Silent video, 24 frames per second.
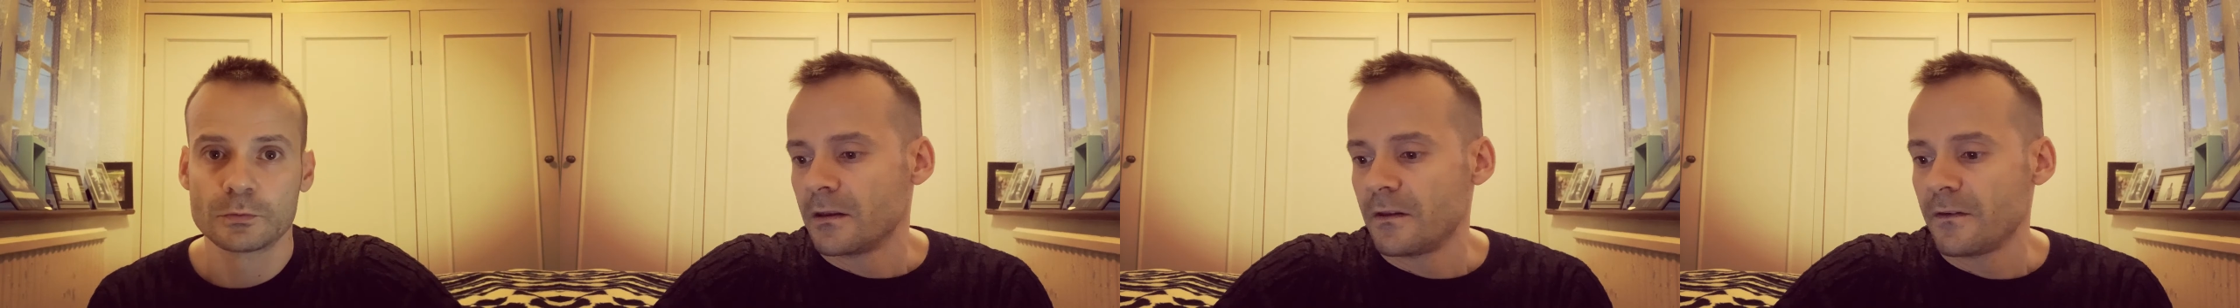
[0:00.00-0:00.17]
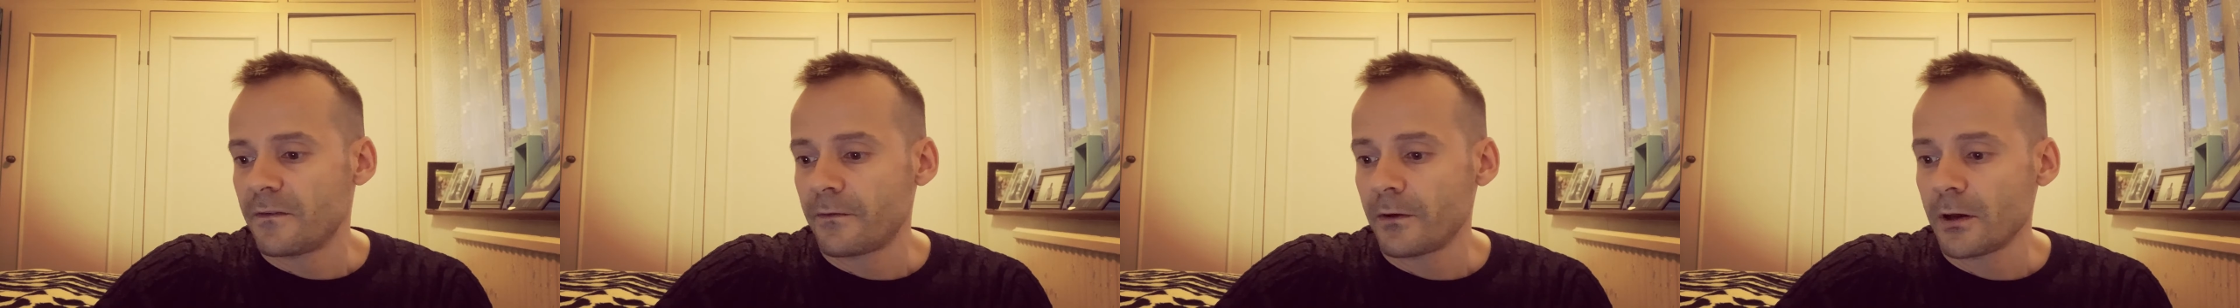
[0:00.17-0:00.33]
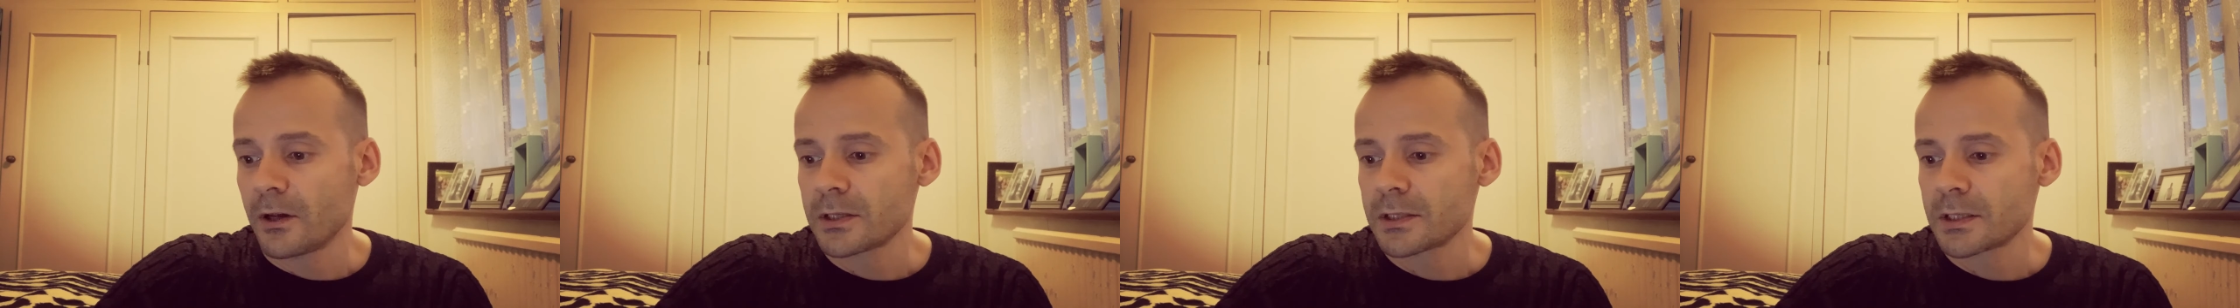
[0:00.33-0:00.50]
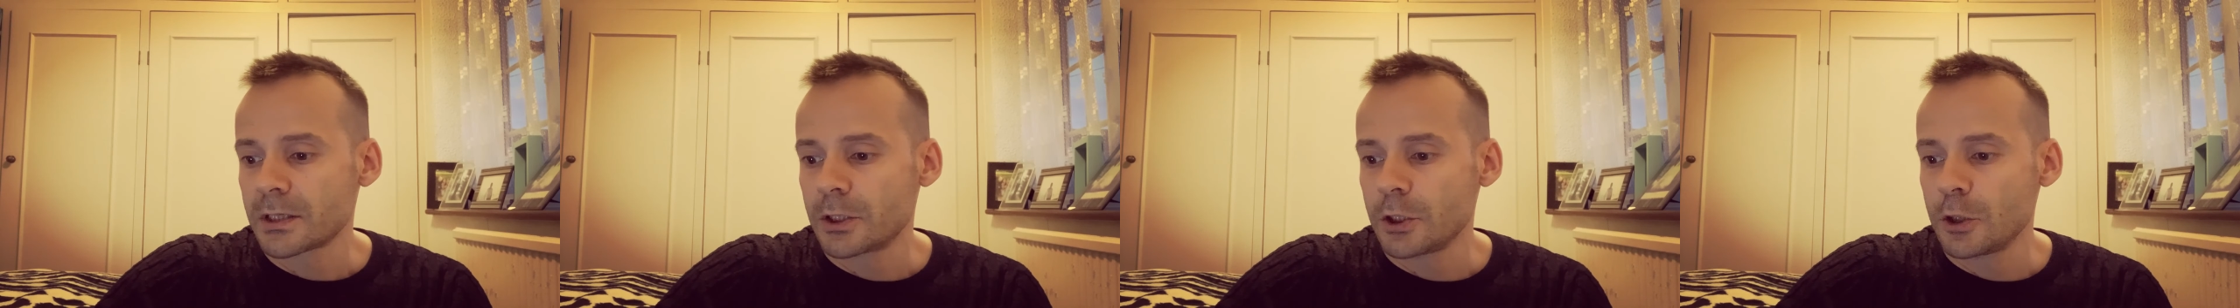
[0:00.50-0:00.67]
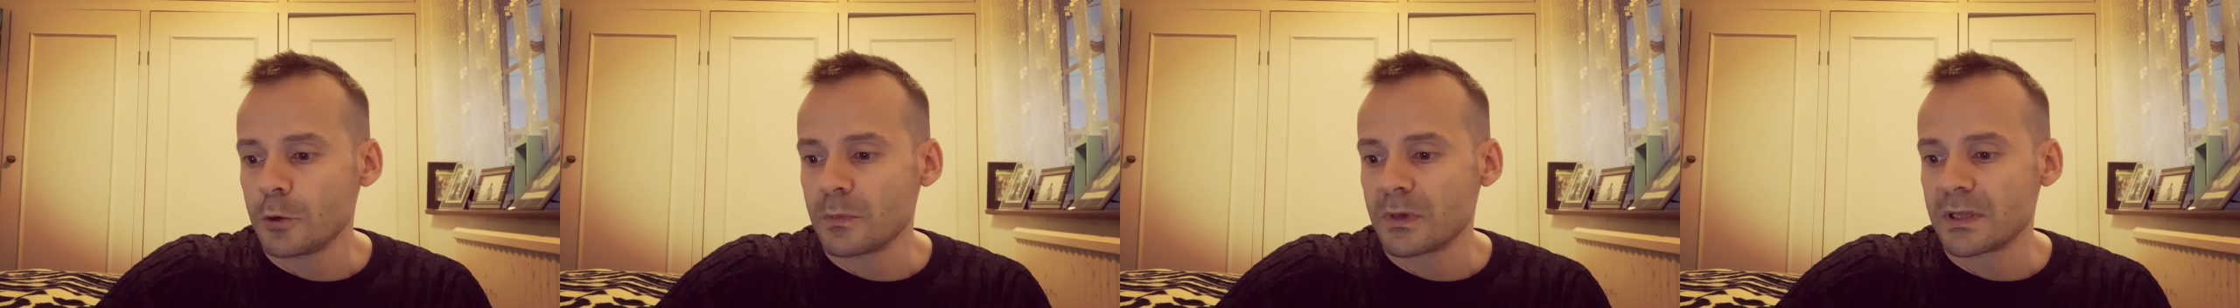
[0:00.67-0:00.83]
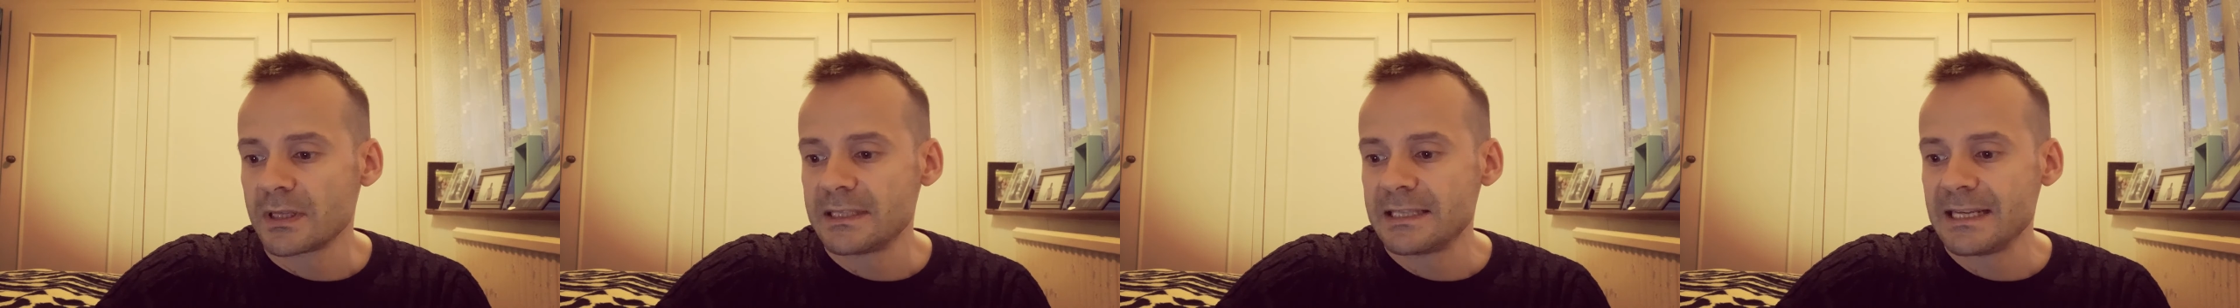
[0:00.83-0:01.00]
The first
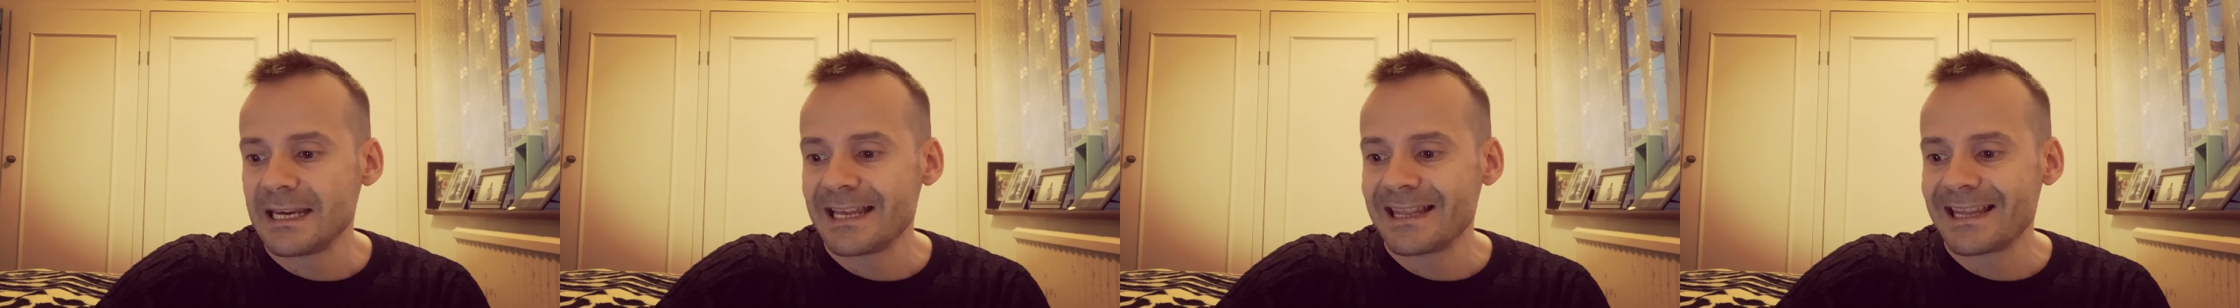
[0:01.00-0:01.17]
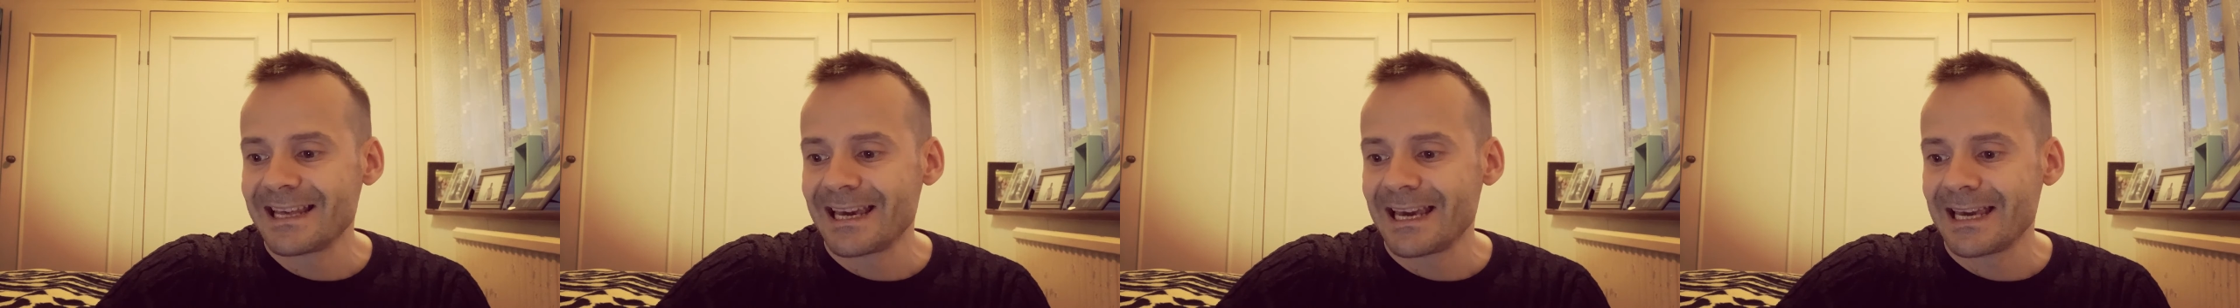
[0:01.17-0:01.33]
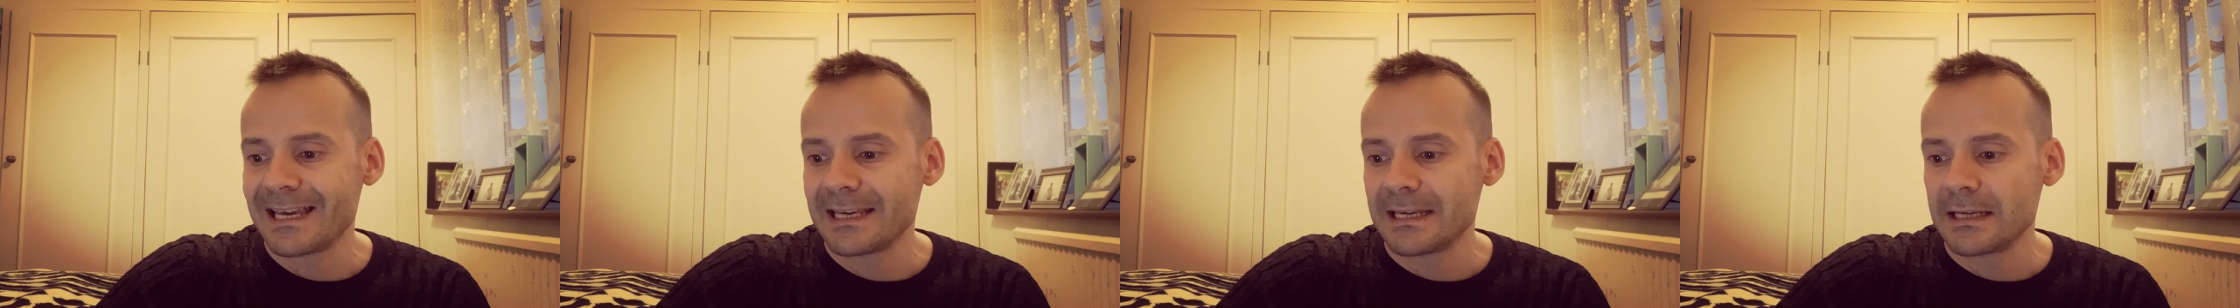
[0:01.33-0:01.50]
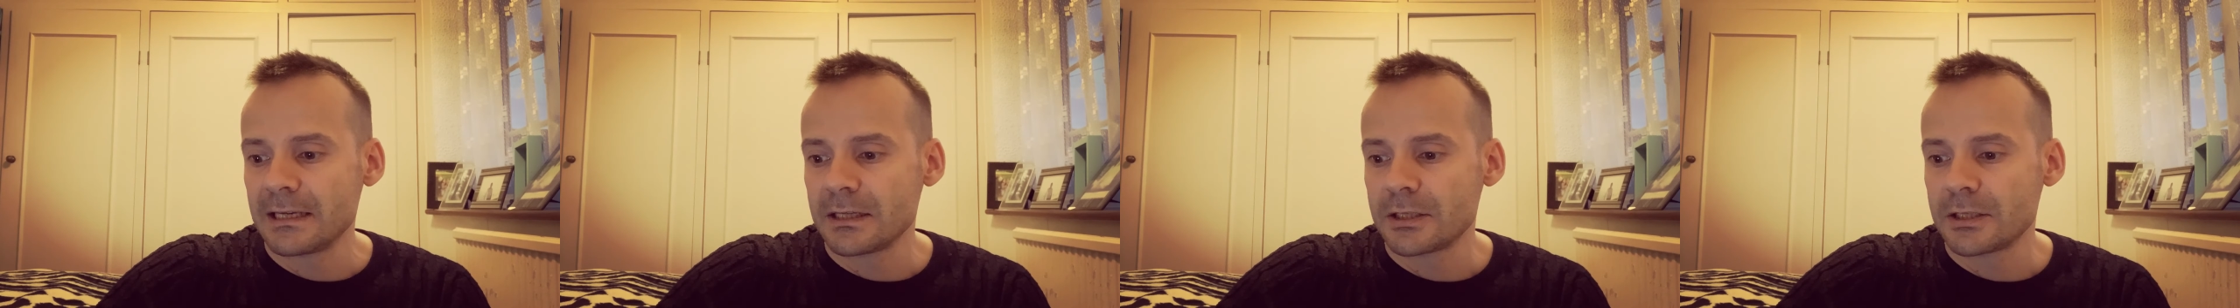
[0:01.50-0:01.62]
human DNA